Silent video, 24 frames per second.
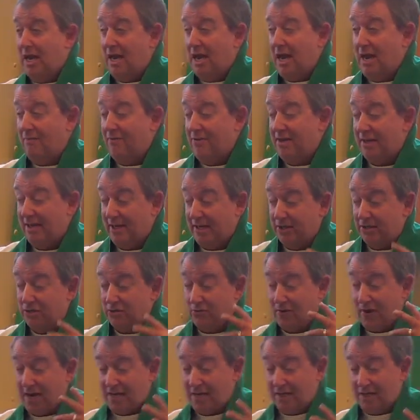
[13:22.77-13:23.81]
Everything is
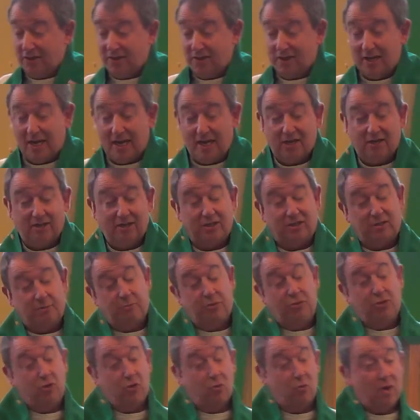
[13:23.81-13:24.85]
reconciled, it's
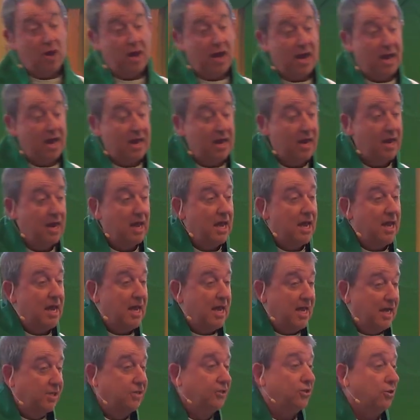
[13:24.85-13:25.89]
put away,
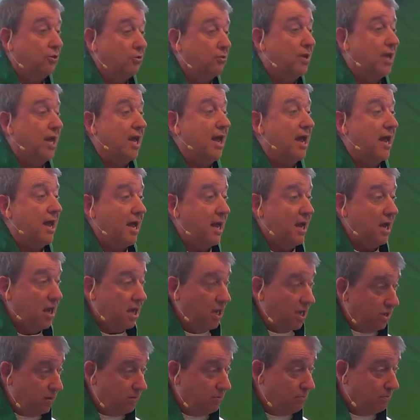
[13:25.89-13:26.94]
it's okay.
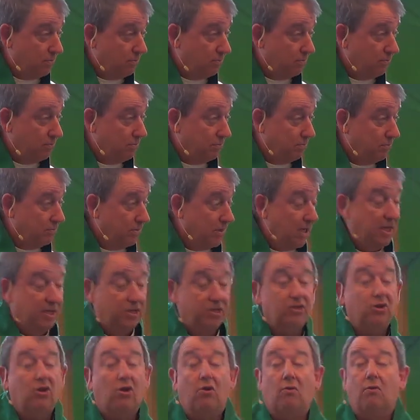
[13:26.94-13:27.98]

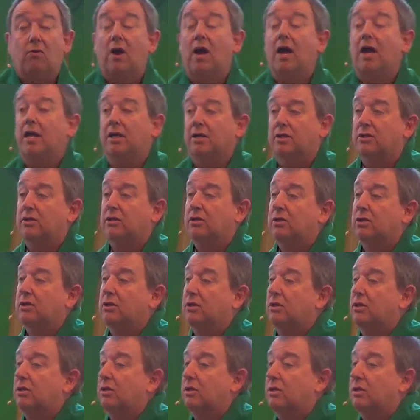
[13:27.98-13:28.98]
It's all right.